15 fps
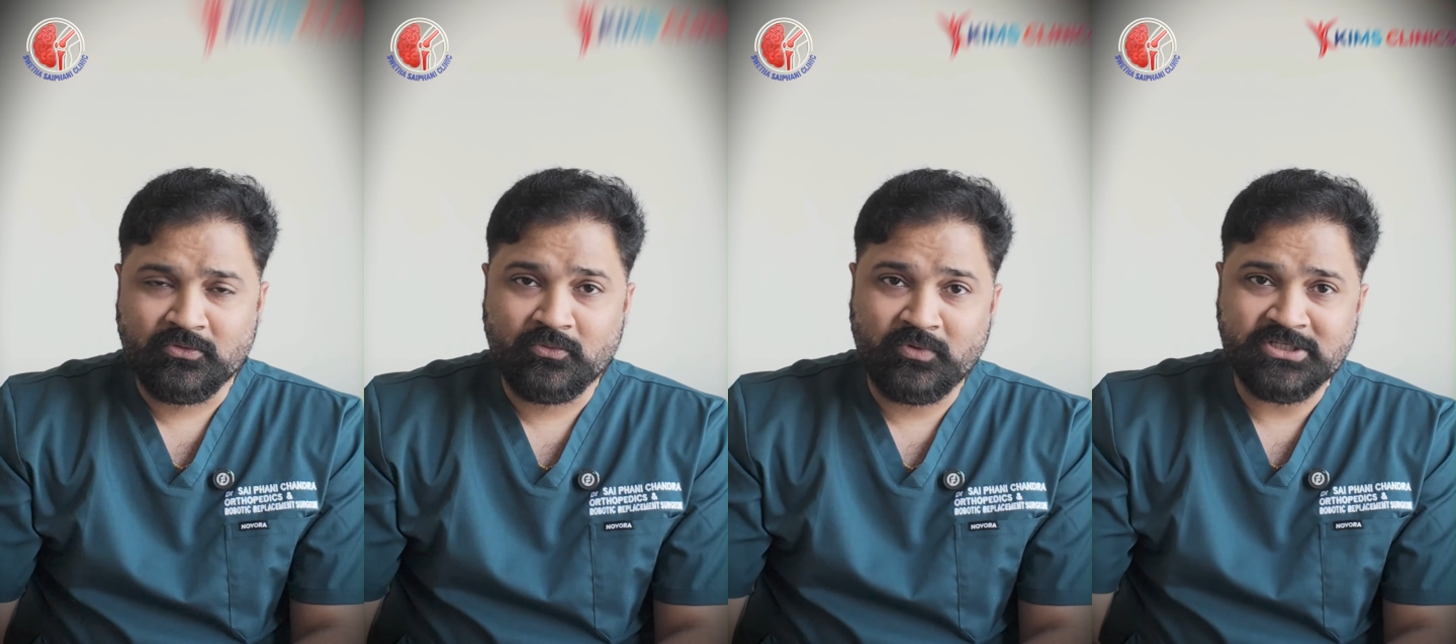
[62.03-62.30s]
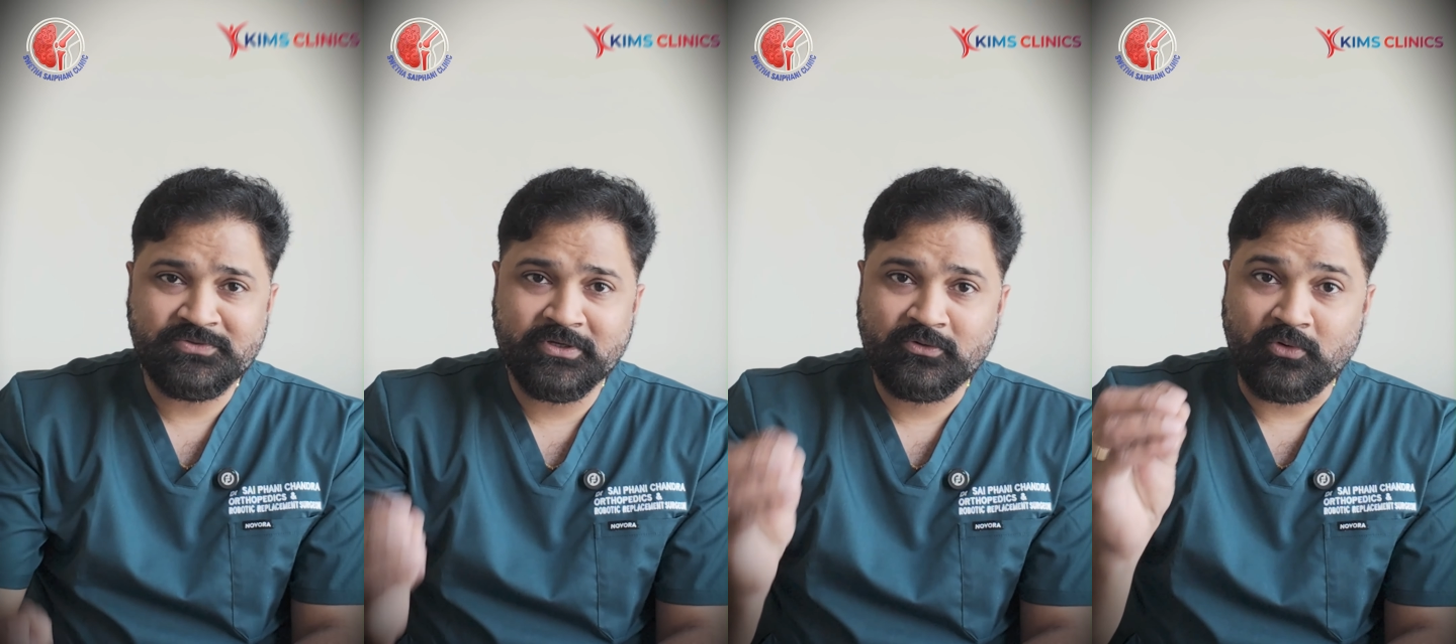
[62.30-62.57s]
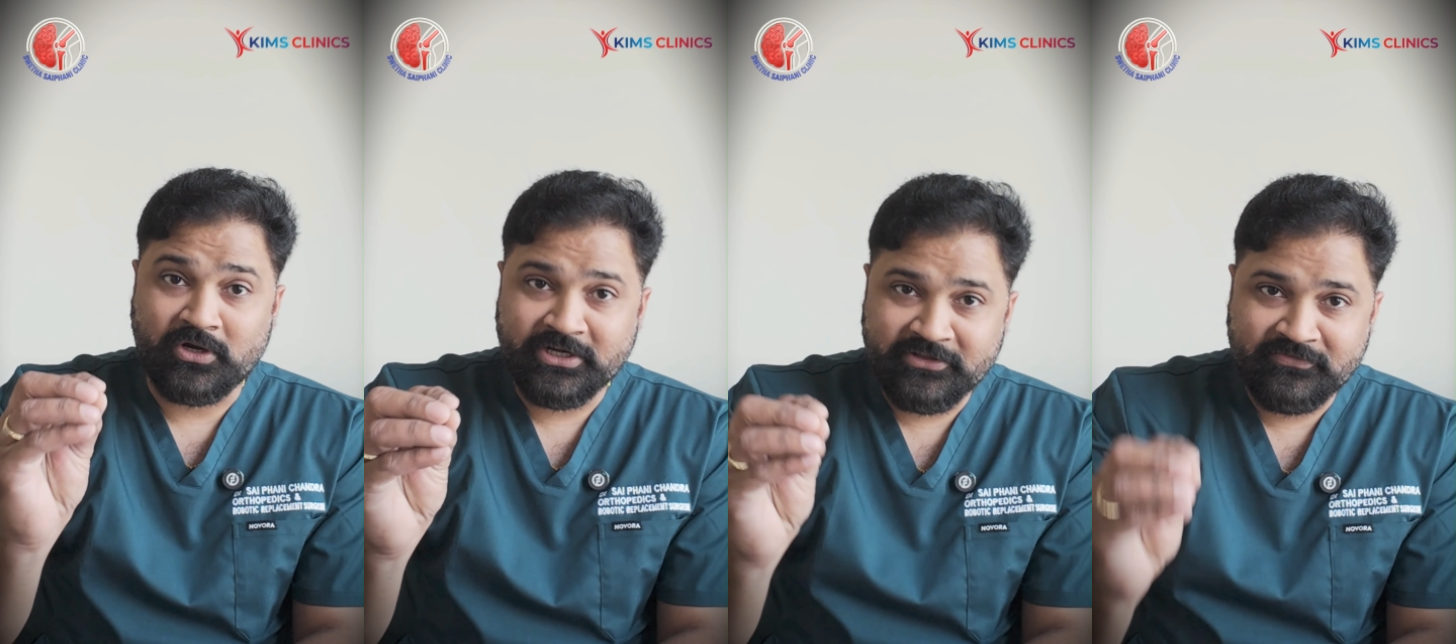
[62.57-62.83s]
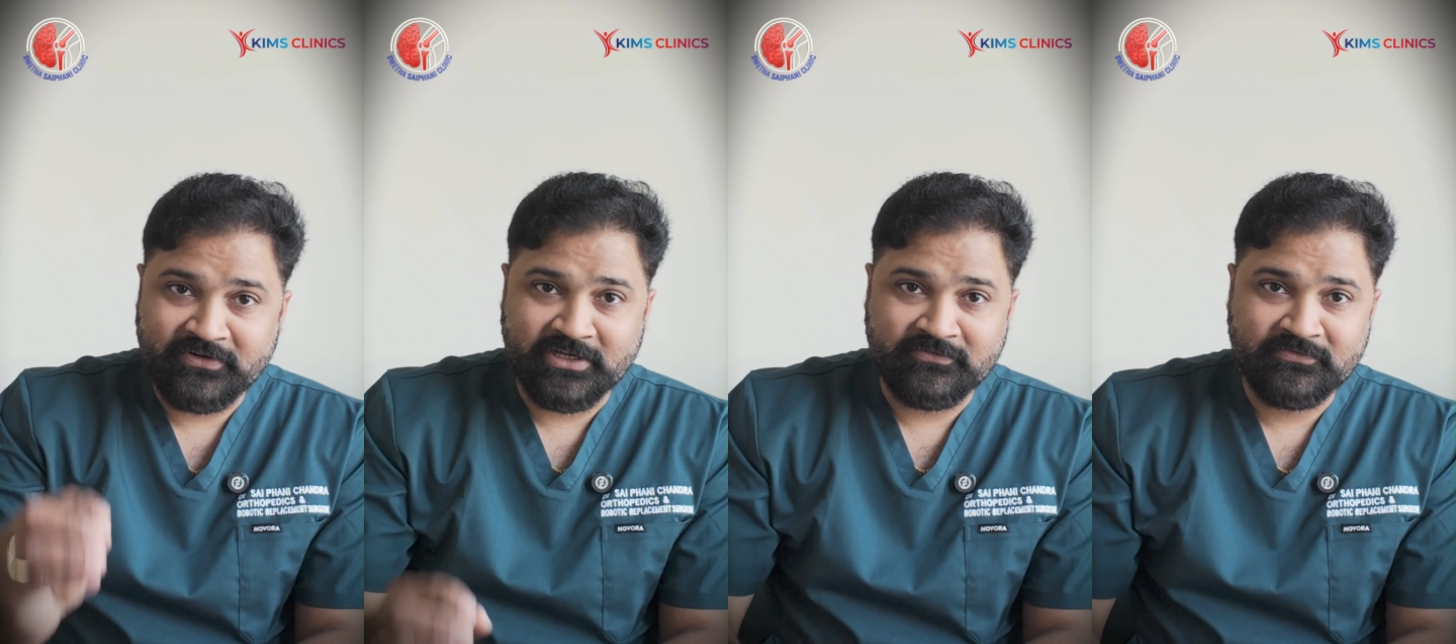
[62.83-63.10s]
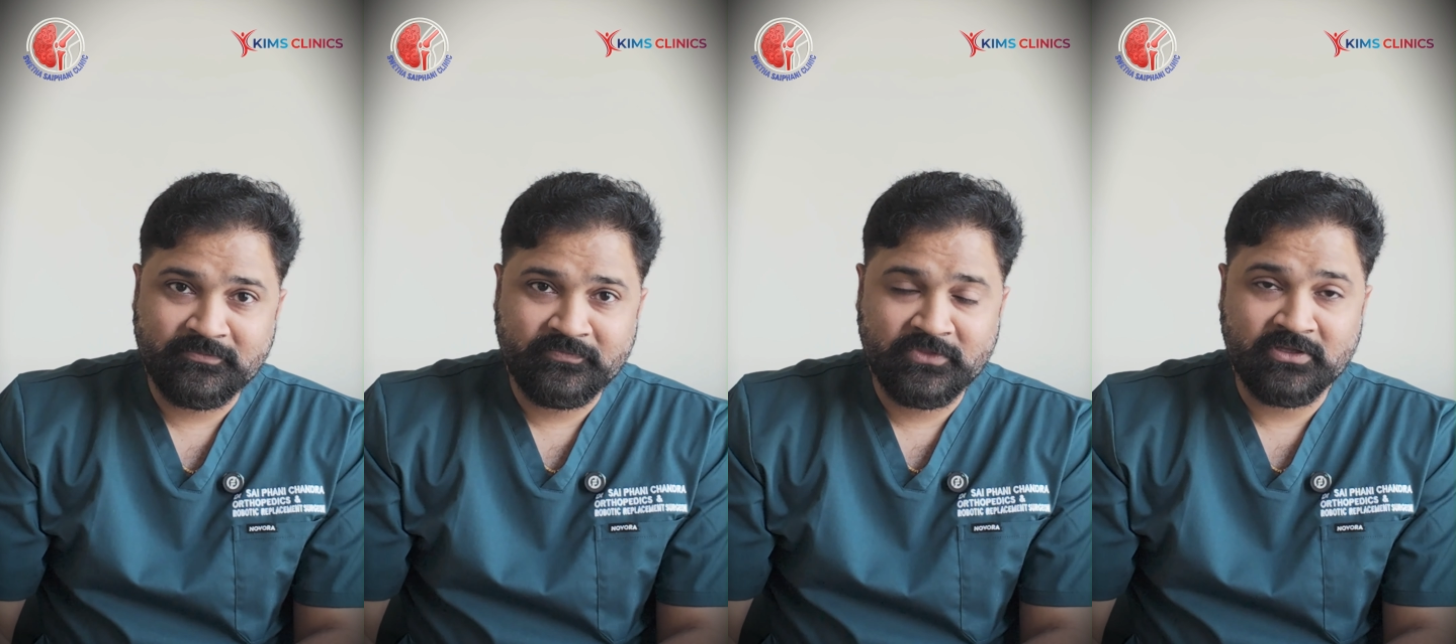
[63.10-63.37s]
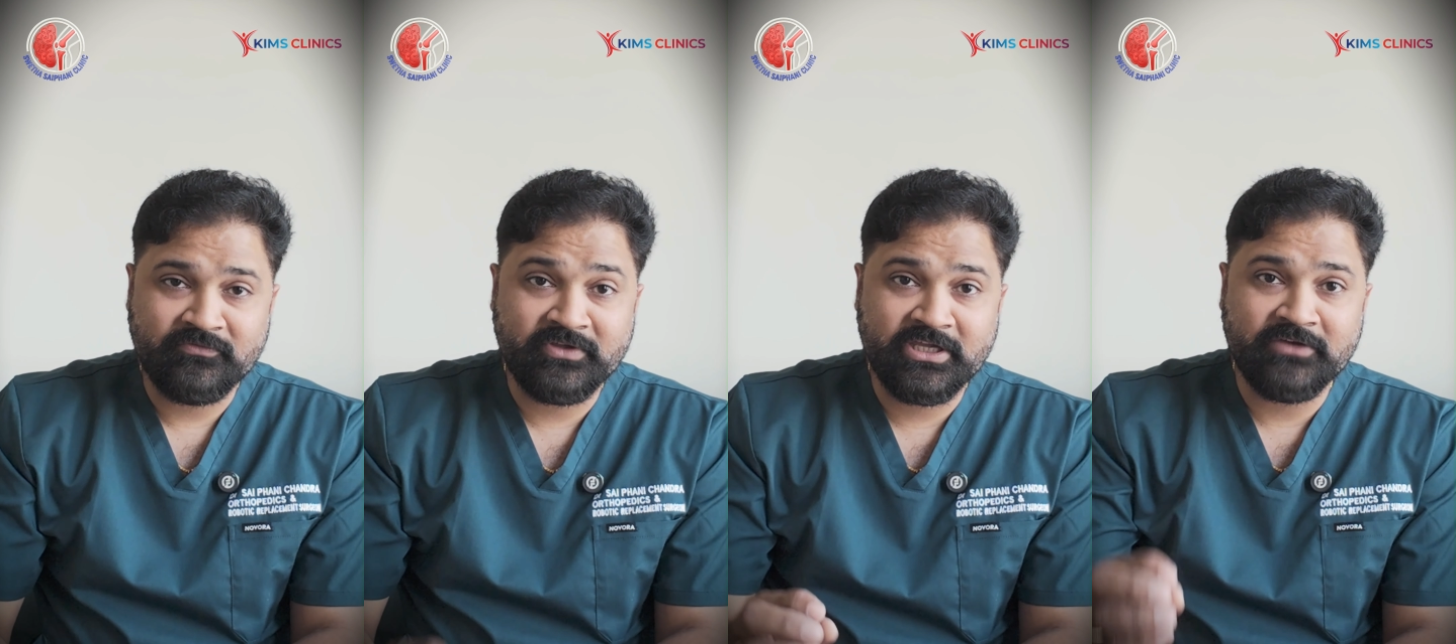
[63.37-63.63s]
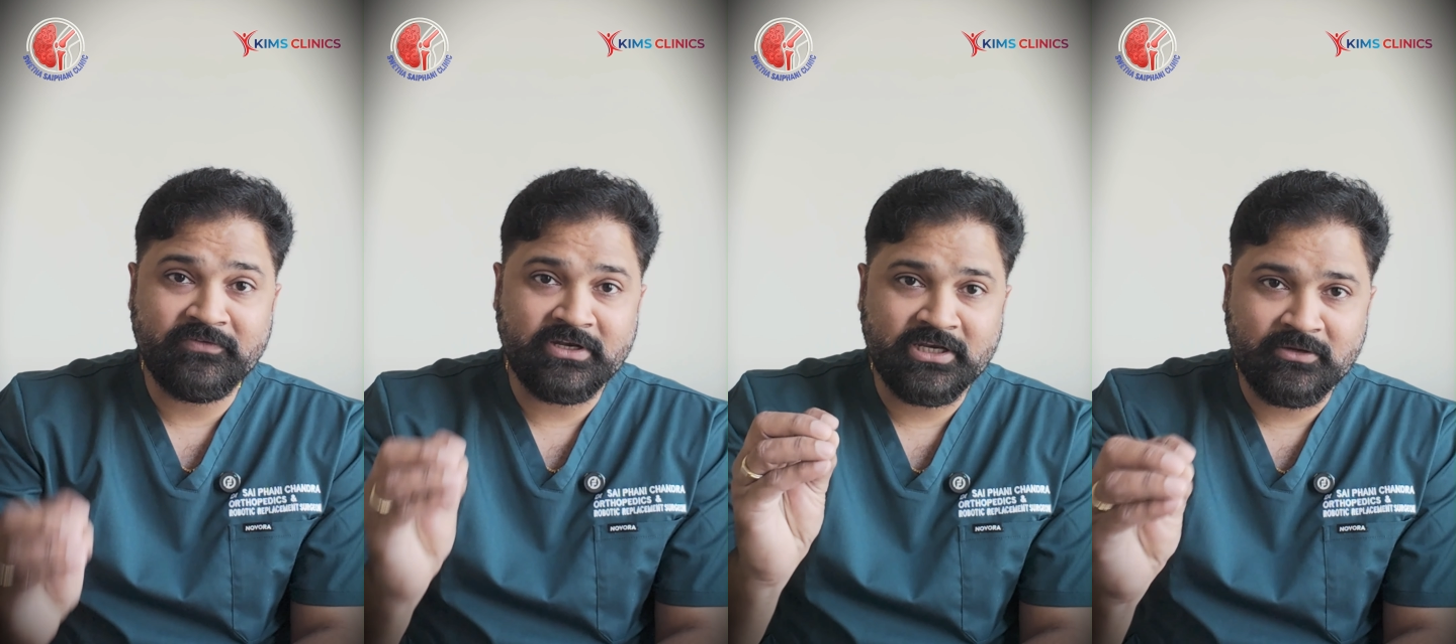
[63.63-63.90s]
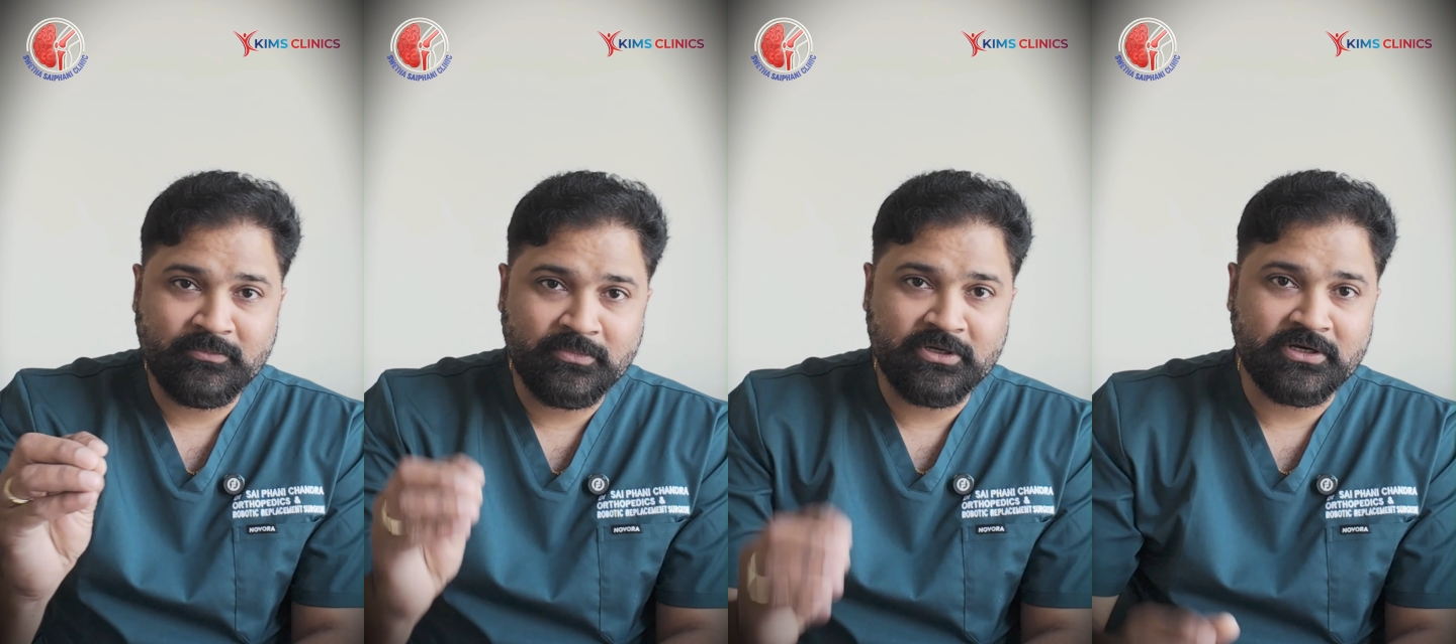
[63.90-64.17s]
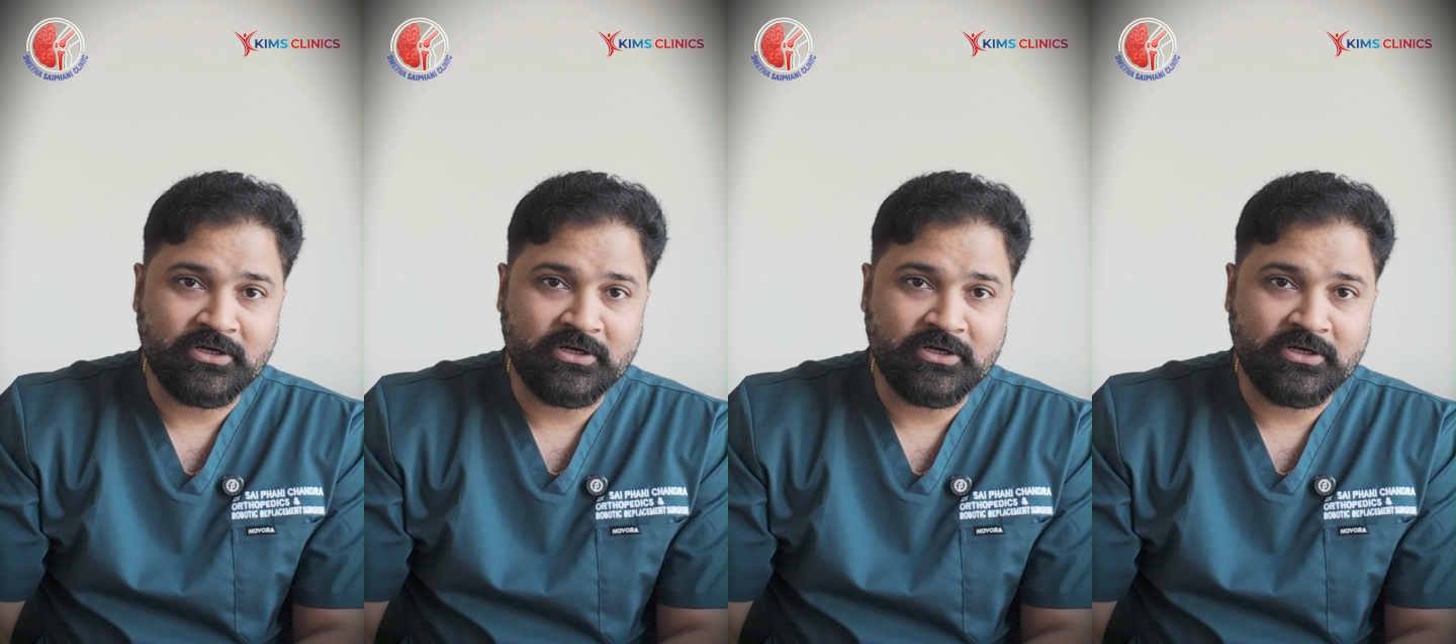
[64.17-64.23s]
Once we quantify, we give a number